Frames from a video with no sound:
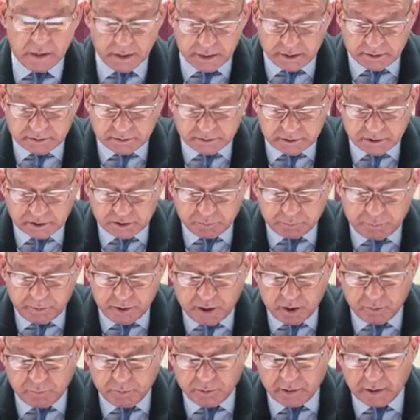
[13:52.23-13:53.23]
its
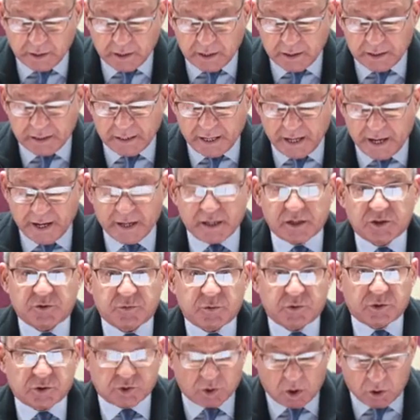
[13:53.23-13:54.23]
despicable alliance
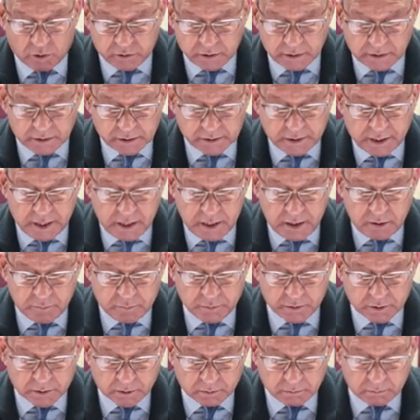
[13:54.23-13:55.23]
with Saudi
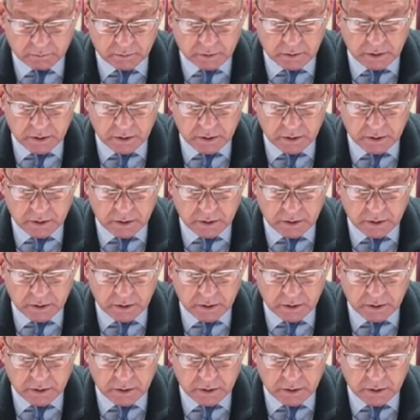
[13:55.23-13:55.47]
Arabia